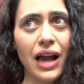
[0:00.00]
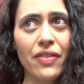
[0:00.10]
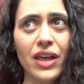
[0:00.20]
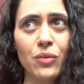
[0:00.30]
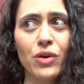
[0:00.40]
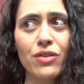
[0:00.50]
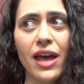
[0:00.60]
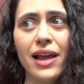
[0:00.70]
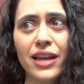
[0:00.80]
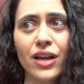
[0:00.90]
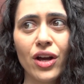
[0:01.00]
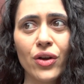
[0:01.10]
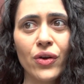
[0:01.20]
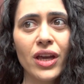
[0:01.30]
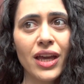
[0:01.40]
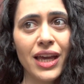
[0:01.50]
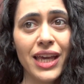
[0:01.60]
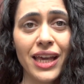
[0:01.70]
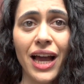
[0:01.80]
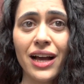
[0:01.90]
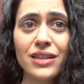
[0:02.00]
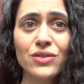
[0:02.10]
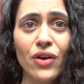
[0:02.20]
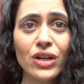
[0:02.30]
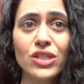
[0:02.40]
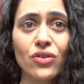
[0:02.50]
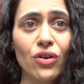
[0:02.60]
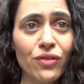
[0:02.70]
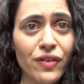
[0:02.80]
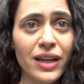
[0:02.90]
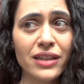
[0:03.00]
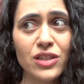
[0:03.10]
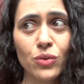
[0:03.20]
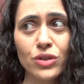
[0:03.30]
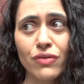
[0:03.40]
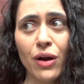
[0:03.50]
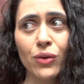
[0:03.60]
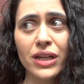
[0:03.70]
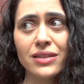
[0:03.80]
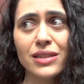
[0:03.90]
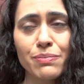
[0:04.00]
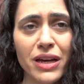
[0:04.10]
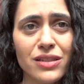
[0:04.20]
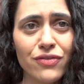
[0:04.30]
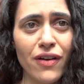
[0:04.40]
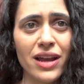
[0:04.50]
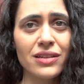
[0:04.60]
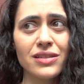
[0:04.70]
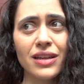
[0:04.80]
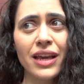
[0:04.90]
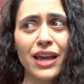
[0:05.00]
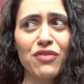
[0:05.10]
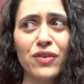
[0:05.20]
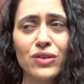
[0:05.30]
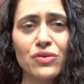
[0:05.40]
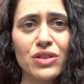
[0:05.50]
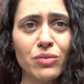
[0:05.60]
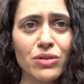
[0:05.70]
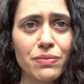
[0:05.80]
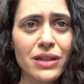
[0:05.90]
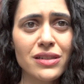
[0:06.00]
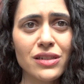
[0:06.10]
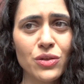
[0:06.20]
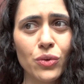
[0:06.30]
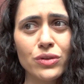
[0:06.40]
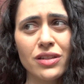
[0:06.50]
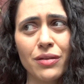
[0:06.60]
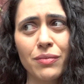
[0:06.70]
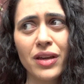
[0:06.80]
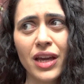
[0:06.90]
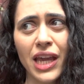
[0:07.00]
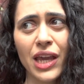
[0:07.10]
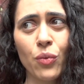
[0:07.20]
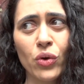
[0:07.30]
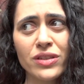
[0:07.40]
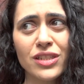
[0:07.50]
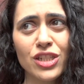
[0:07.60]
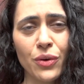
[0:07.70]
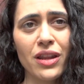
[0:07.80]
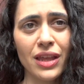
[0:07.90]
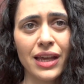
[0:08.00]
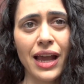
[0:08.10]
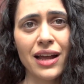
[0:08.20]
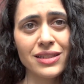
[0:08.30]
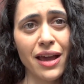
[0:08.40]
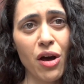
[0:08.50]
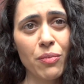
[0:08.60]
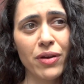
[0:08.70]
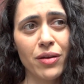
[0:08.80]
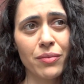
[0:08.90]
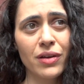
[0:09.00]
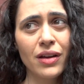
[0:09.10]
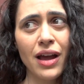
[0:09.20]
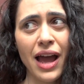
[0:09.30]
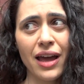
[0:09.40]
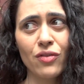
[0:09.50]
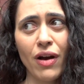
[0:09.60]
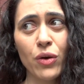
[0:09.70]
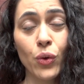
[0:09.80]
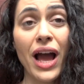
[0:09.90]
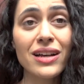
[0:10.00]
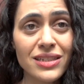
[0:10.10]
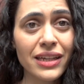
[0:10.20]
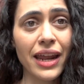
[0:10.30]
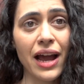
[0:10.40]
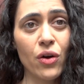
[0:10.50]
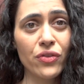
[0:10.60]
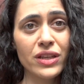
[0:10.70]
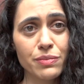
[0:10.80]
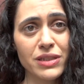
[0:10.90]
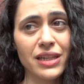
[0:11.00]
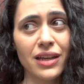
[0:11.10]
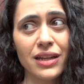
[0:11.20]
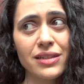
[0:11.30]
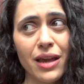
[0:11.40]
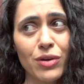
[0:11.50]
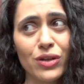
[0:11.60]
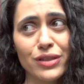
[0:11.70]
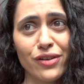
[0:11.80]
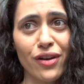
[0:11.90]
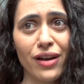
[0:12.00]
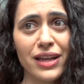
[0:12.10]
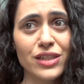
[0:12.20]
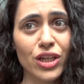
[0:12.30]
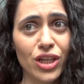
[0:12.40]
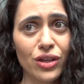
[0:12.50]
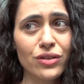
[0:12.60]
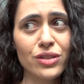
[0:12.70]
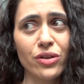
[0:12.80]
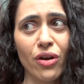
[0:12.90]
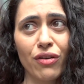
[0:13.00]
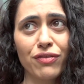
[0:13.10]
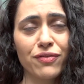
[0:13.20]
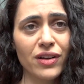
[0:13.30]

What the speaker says: And then with Elio, he has very strong feelings towards Raul. He's his best friend. He feels a responsibility towards him. He wants to do anything he can to help him. And Raul has to get out on this particular day because he's accused of